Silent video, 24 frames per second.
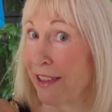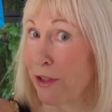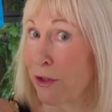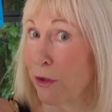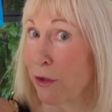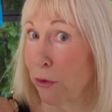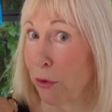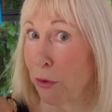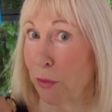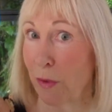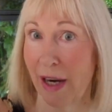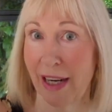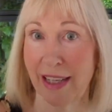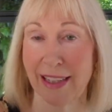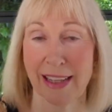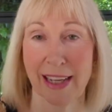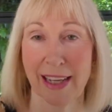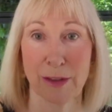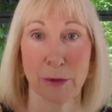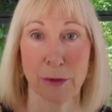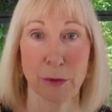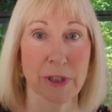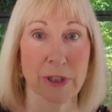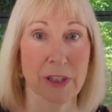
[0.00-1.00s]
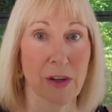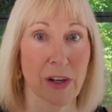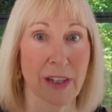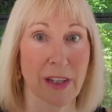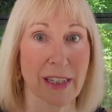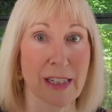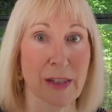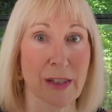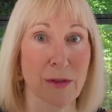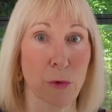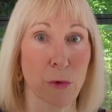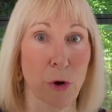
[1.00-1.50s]
a doorway that looks like
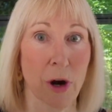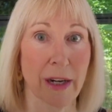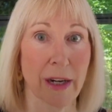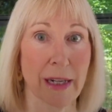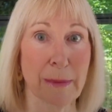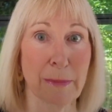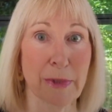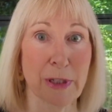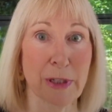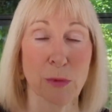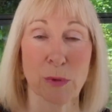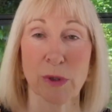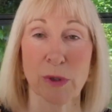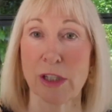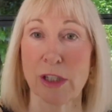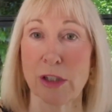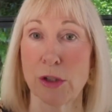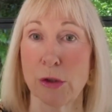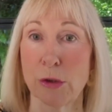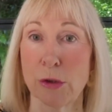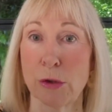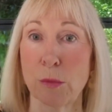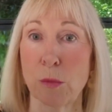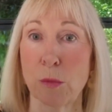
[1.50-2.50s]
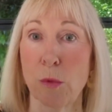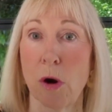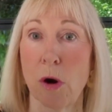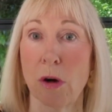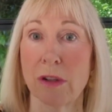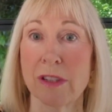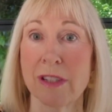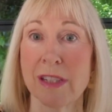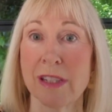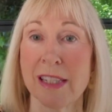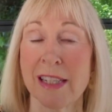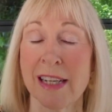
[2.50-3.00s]
he's right in between two
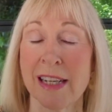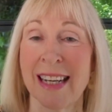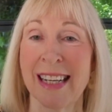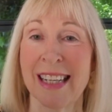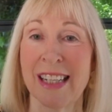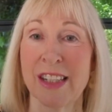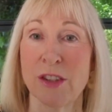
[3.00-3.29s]
wands,